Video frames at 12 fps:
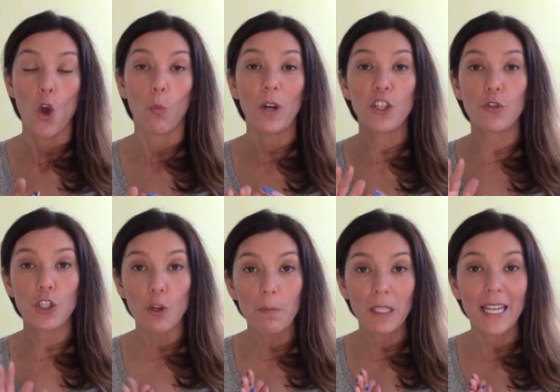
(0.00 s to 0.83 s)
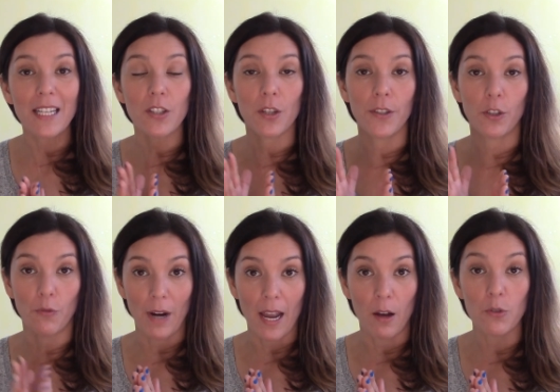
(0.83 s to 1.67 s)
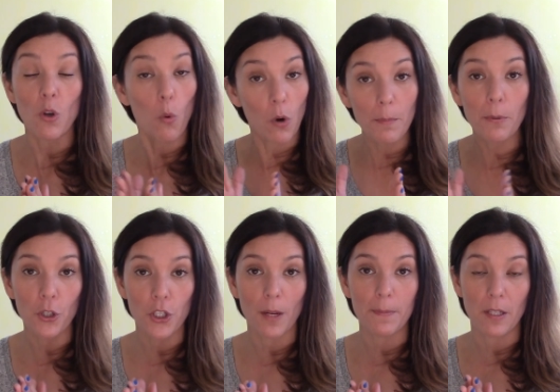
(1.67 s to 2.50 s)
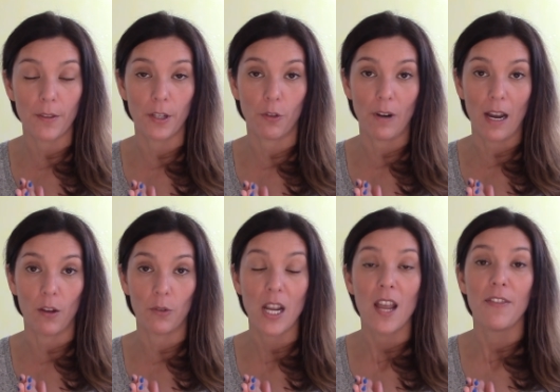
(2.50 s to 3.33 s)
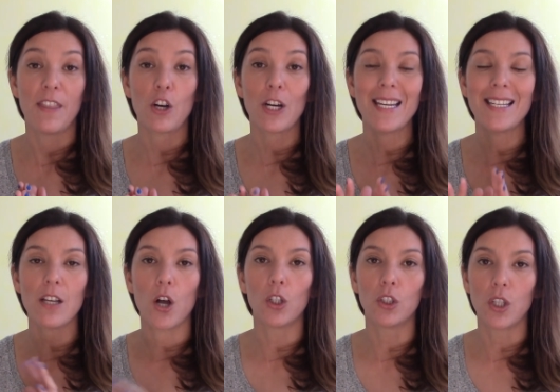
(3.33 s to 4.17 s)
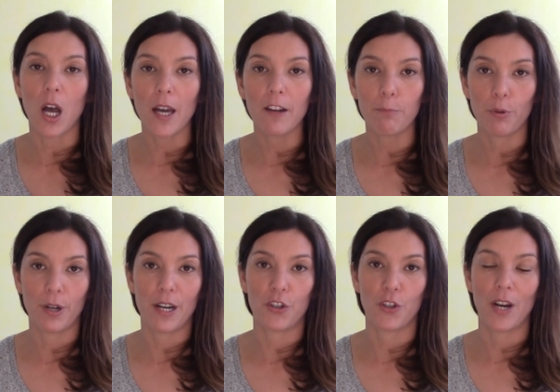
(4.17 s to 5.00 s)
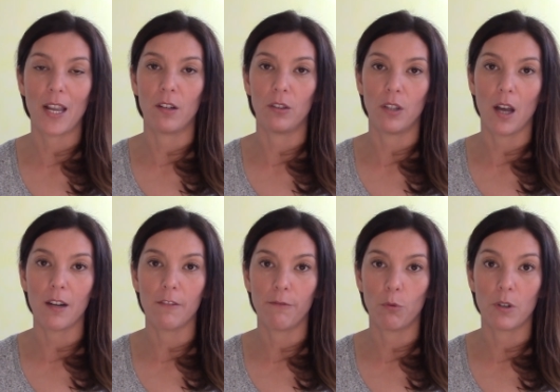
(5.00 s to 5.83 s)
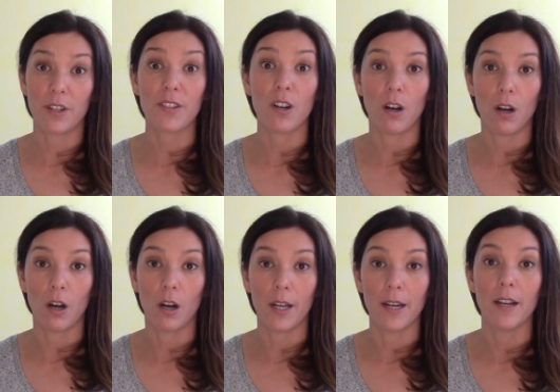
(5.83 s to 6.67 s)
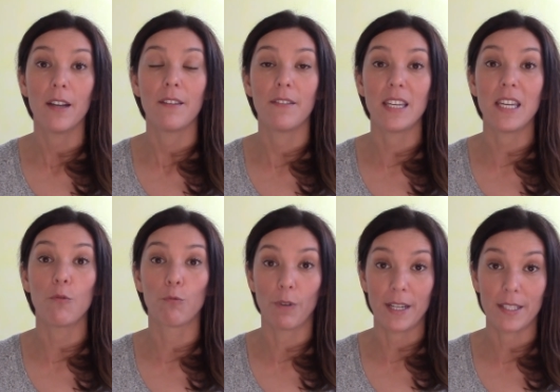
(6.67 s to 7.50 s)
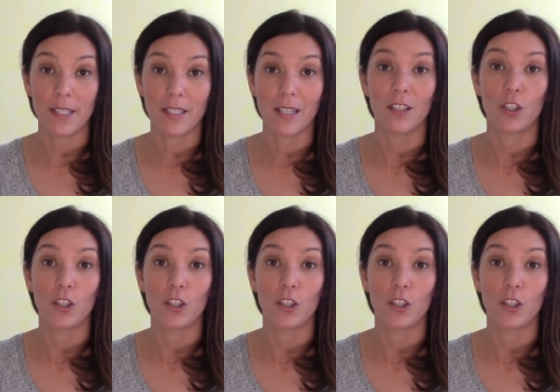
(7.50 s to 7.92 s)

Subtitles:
When you do planks on the ground or push-ups on the ground, there is a lot of pressure and a lot of force on the wrist